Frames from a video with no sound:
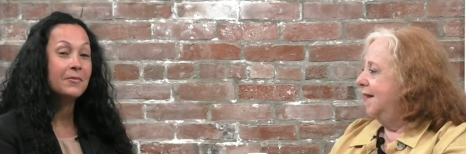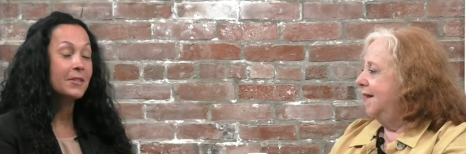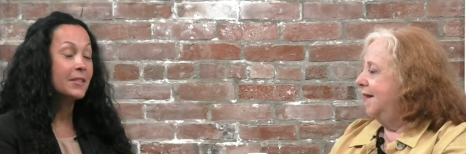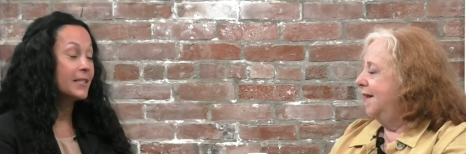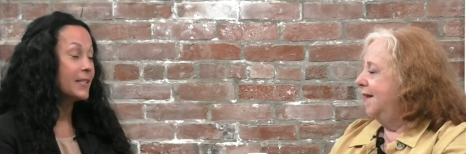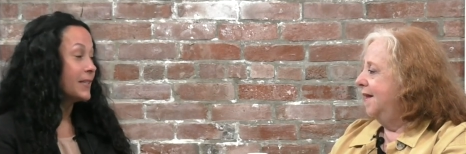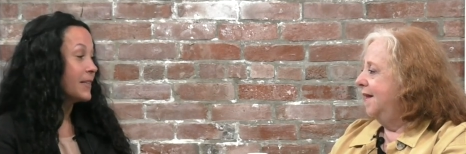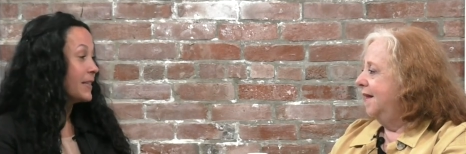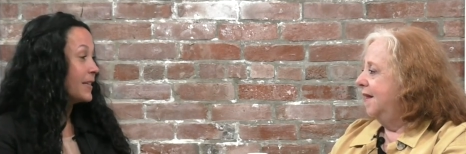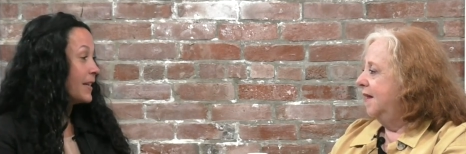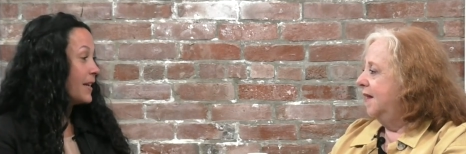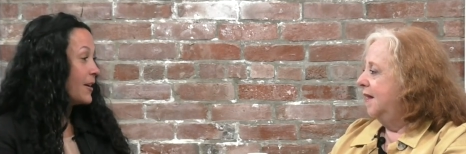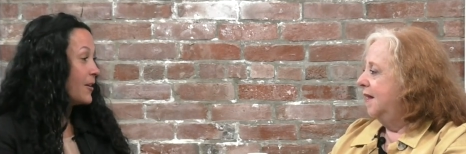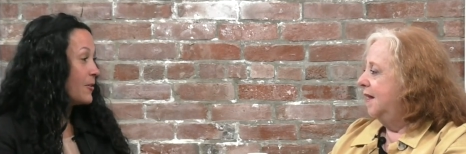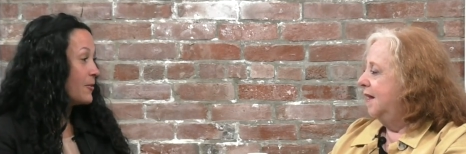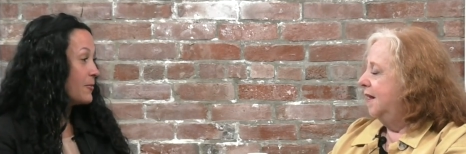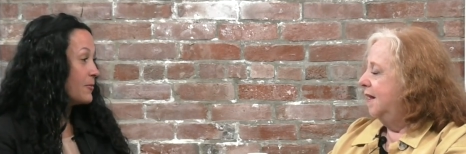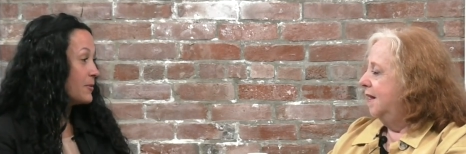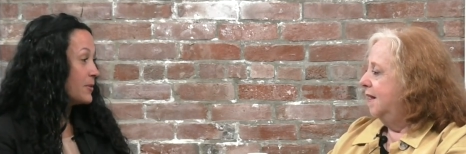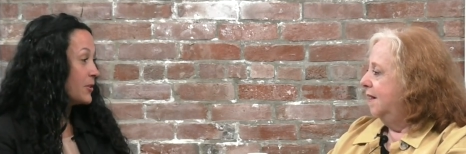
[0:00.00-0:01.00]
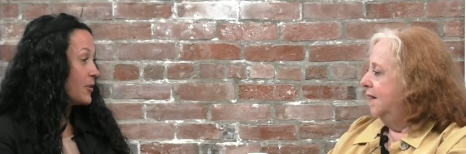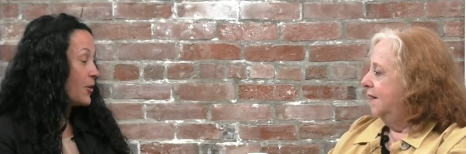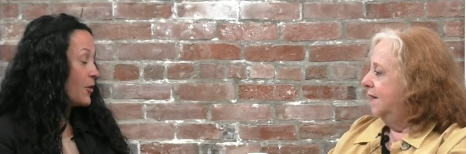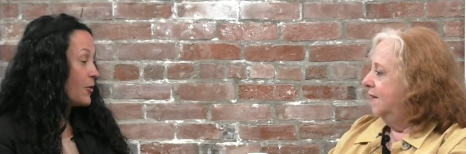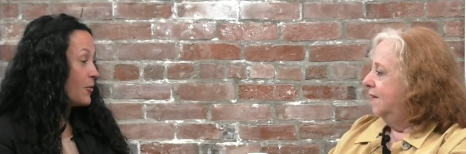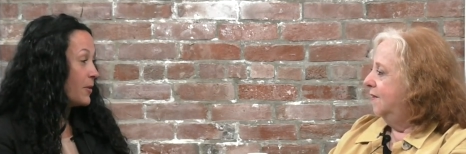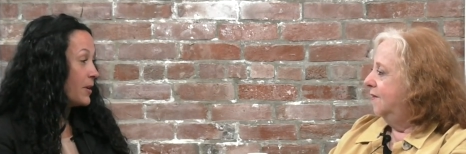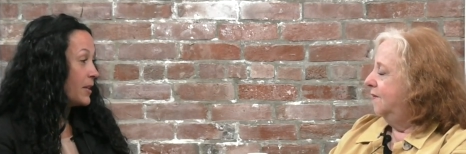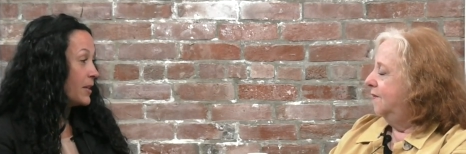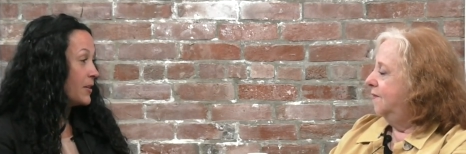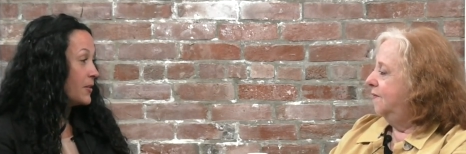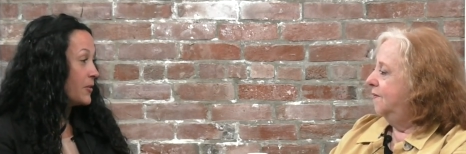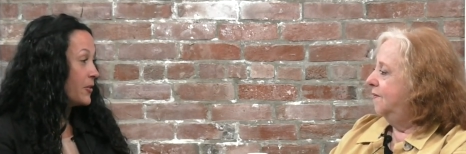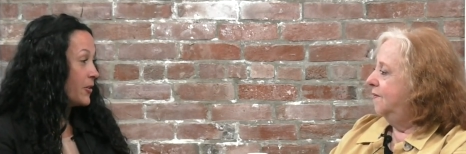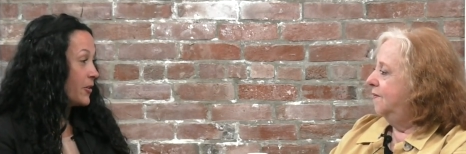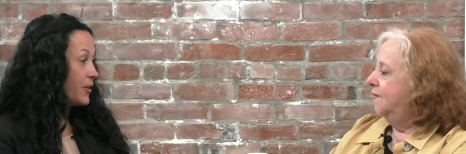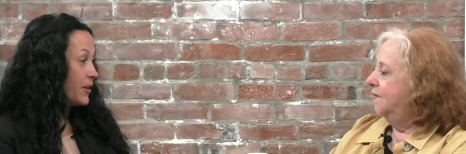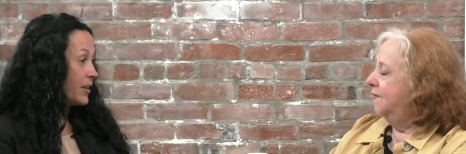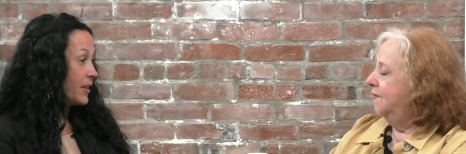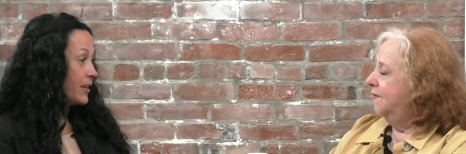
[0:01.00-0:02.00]
Speaker 1: seeing how it was going,
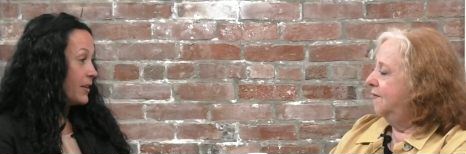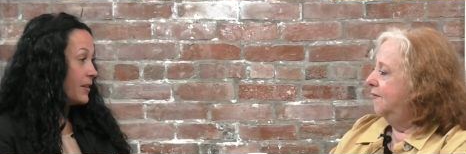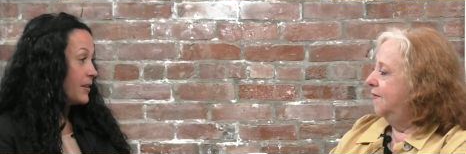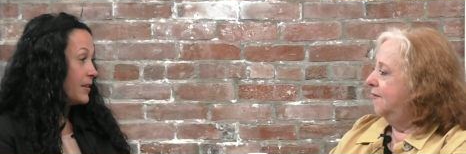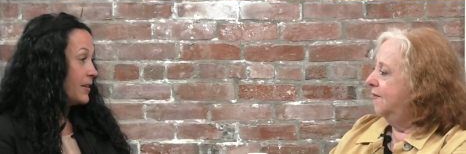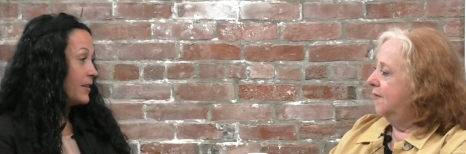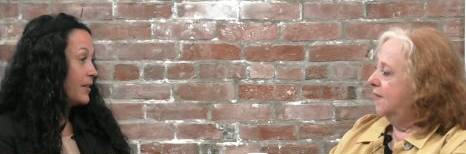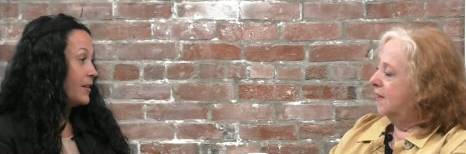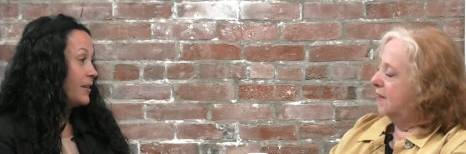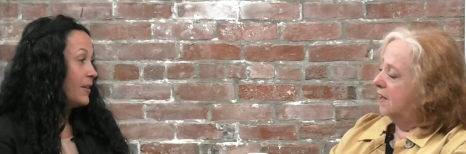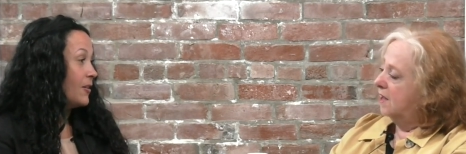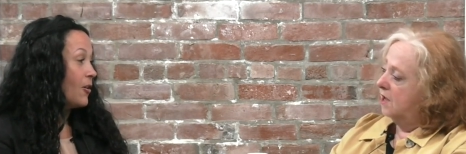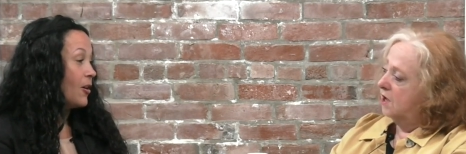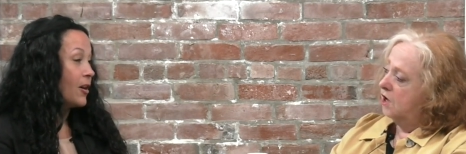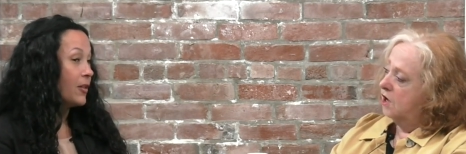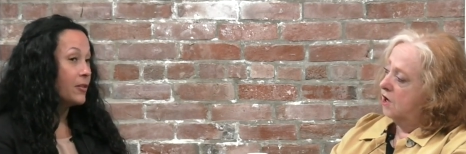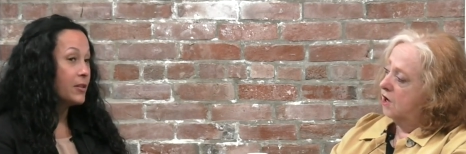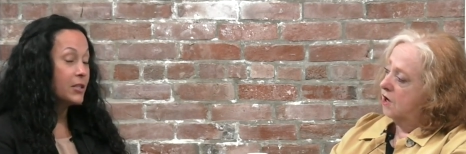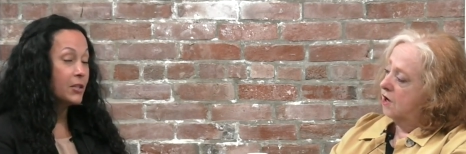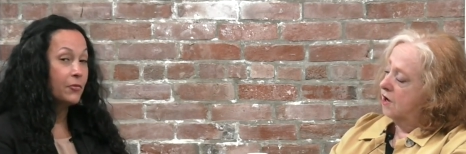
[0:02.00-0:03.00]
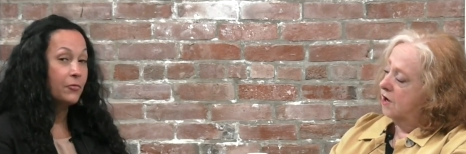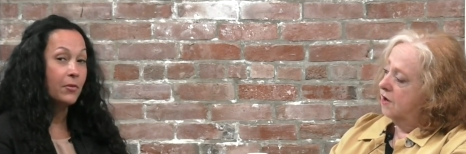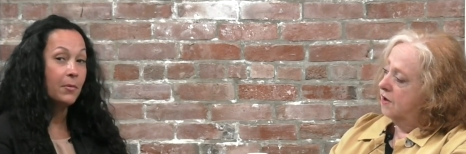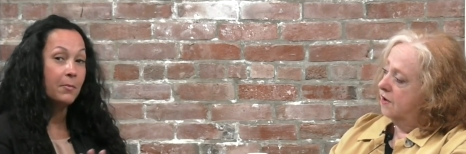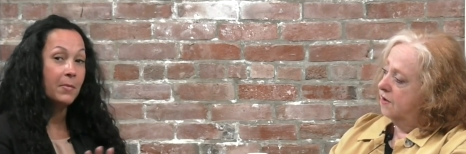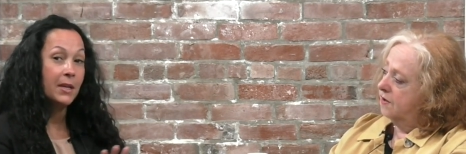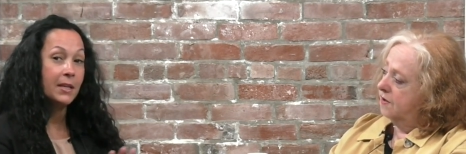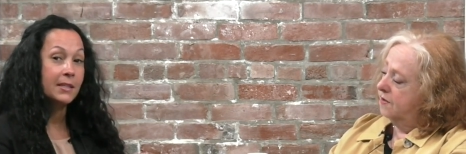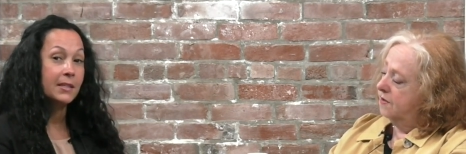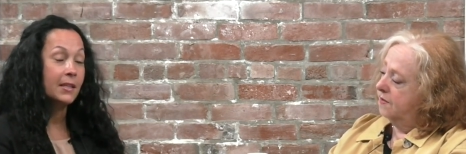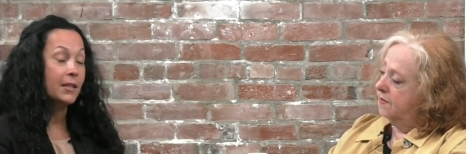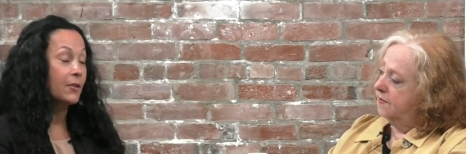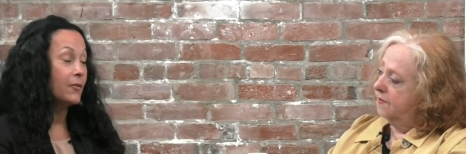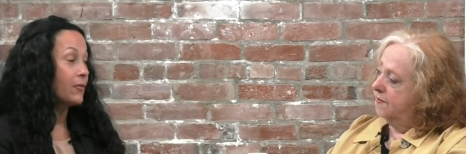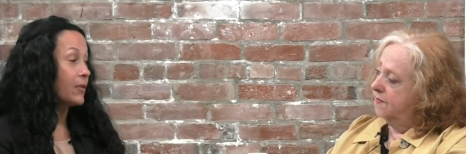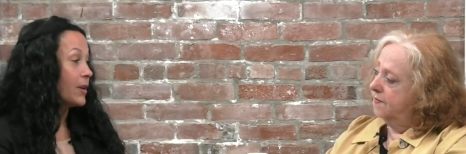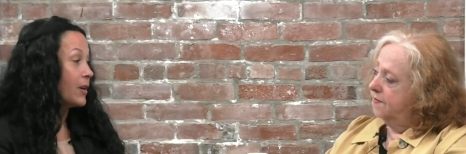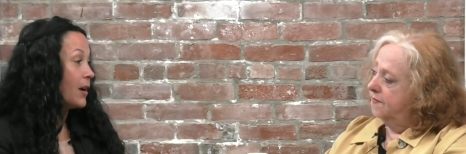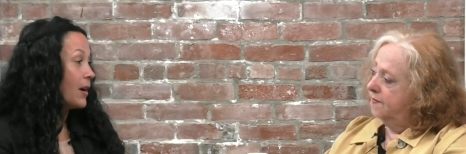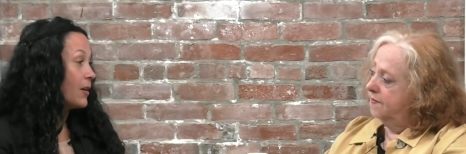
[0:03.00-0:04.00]
learning all the different mixing of the
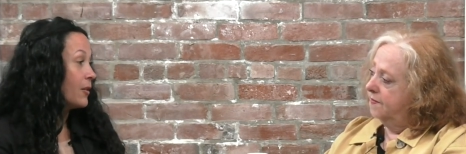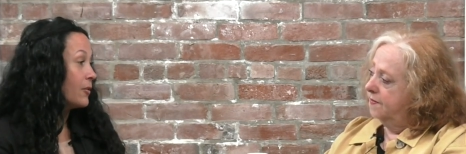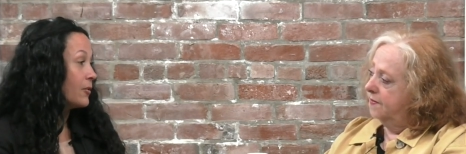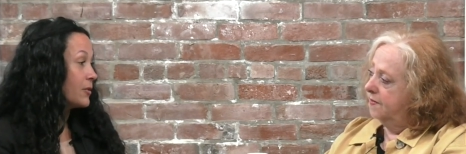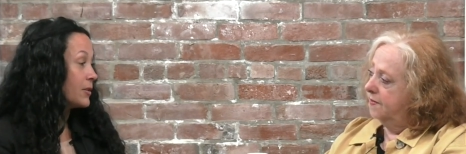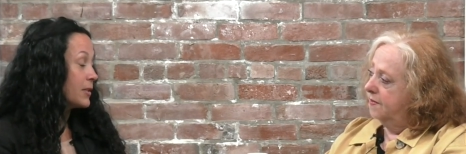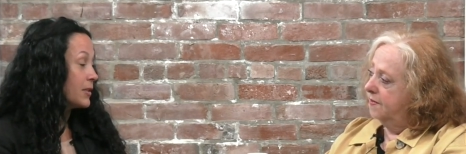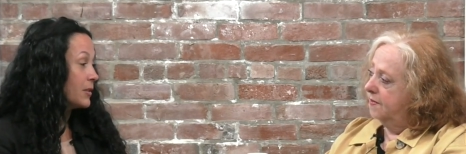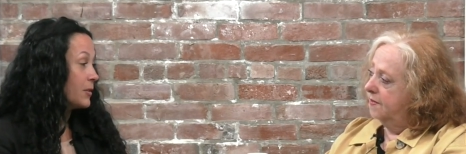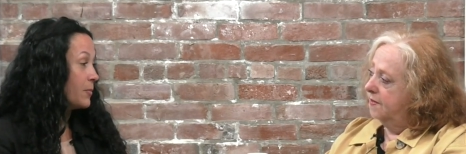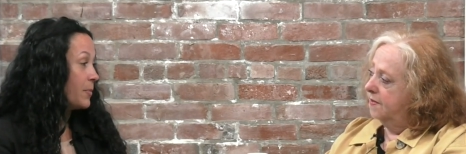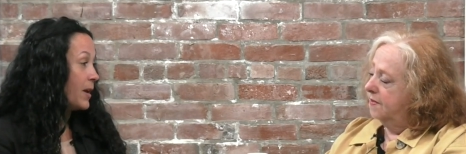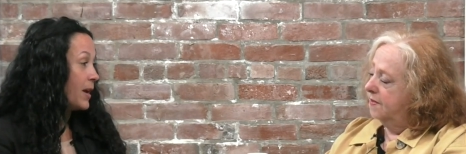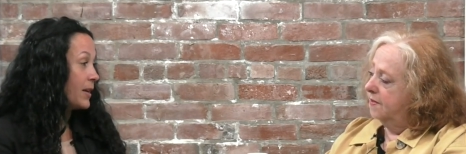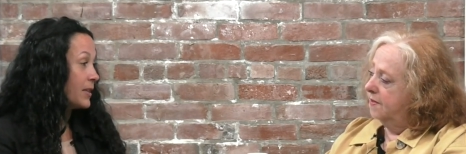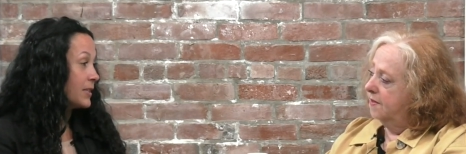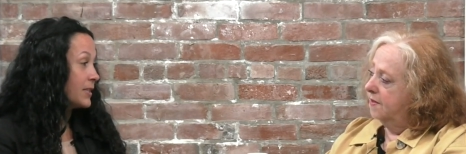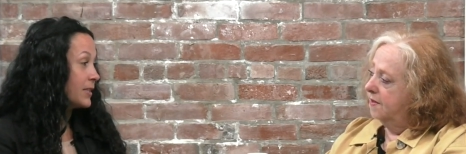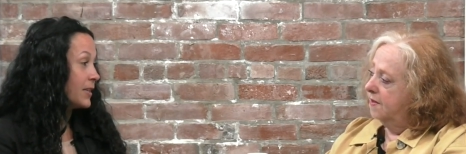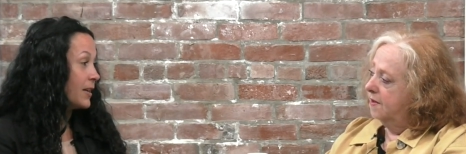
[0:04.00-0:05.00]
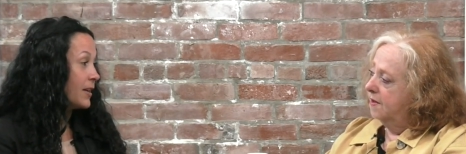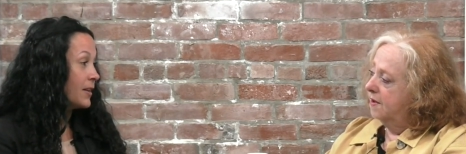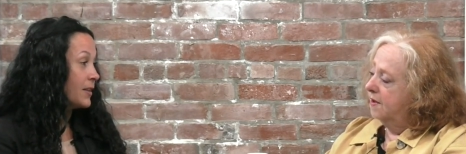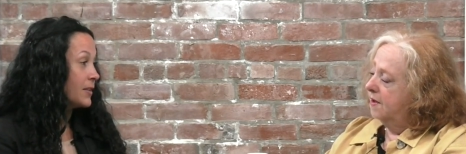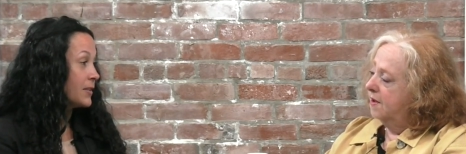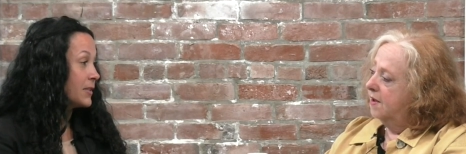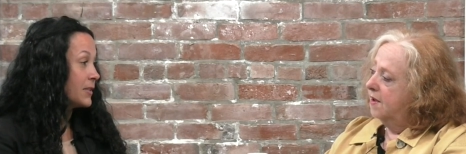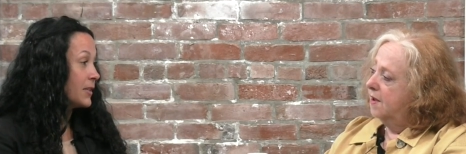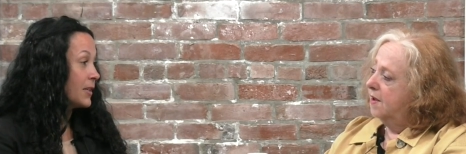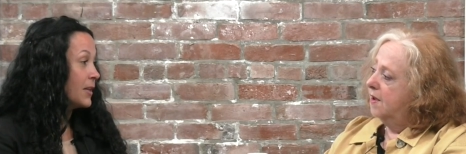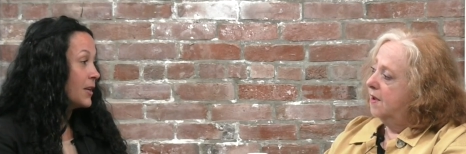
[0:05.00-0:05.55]
colors and the pastels.